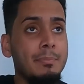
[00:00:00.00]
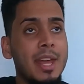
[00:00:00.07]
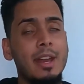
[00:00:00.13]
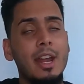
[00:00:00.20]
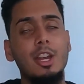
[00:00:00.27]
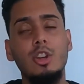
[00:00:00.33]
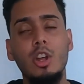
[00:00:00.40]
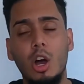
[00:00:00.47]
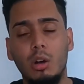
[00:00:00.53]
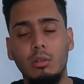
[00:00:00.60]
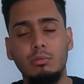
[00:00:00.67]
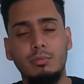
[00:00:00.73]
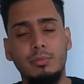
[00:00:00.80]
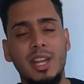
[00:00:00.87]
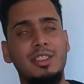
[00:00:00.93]
And I know
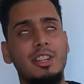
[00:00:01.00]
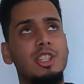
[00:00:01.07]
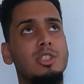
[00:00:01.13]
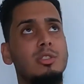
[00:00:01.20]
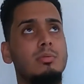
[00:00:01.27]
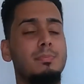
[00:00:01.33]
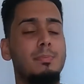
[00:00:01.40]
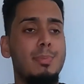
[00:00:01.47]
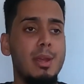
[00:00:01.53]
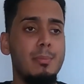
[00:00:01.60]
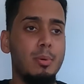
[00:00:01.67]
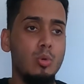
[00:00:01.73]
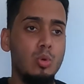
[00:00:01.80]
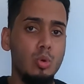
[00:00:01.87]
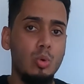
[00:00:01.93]
that there's
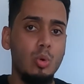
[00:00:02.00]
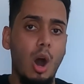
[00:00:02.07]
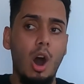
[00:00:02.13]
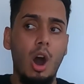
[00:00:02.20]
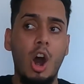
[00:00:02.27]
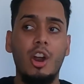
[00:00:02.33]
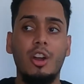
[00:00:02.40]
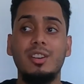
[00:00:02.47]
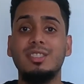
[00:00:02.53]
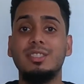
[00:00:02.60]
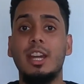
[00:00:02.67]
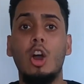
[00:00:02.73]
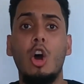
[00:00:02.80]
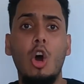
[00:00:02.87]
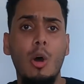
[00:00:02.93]
people who are gonna
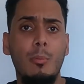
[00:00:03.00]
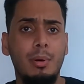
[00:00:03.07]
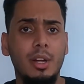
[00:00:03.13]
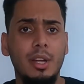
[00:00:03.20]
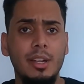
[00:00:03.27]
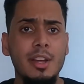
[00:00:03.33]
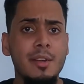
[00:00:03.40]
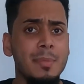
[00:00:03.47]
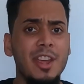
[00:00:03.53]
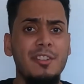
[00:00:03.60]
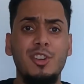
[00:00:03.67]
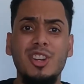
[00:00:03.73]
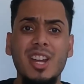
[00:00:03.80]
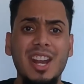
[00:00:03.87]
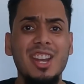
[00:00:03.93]
say, oh, but
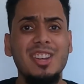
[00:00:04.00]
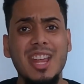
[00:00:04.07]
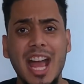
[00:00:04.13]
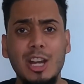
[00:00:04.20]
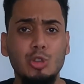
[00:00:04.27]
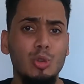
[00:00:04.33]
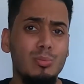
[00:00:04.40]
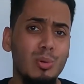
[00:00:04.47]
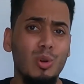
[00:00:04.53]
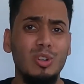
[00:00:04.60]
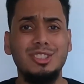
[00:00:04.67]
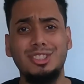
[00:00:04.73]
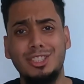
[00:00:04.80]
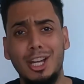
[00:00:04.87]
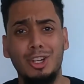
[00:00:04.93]
if you're not a natural
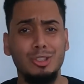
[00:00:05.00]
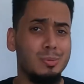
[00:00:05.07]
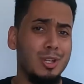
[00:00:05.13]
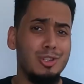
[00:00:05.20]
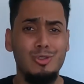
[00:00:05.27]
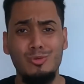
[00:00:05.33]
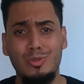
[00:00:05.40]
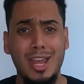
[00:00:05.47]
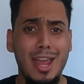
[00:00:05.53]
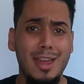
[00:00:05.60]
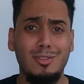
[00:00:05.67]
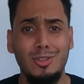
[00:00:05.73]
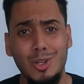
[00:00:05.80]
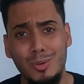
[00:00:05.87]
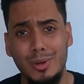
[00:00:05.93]
born salesman, you
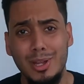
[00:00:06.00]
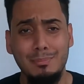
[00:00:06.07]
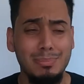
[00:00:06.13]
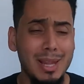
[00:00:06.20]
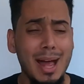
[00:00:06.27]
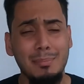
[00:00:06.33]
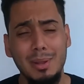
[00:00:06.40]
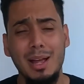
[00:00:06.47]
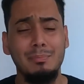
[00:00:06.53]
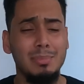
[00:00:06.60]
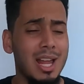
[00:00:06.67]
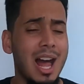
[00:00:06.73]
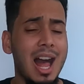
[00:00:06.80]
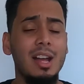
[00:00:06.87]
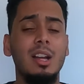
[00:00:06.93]
can't do it, blah blah
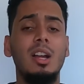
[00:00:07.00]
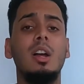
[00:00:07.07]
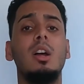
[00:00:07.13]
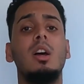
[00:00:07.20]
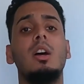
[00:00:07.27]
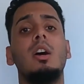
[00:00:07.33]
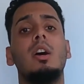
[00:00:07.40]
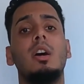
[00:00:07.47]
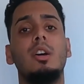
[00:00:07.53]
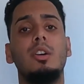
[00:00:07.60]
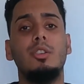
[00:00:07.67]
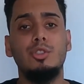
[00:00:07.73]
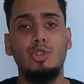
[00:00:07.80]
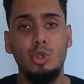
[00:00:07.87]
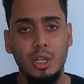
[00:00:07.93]
blah.
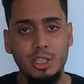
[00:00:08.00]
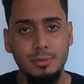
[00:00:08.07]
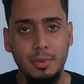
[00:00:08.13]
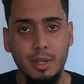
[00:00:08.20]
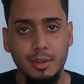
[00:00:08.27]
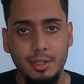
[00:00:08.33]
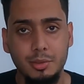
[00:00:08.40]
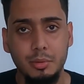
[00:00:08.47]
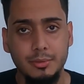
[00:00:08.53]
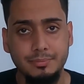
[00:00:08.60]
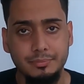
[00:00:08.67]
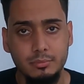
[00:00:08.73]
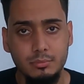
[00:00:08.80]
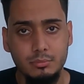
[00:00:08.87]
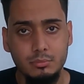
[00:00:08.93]
You trust me on this one.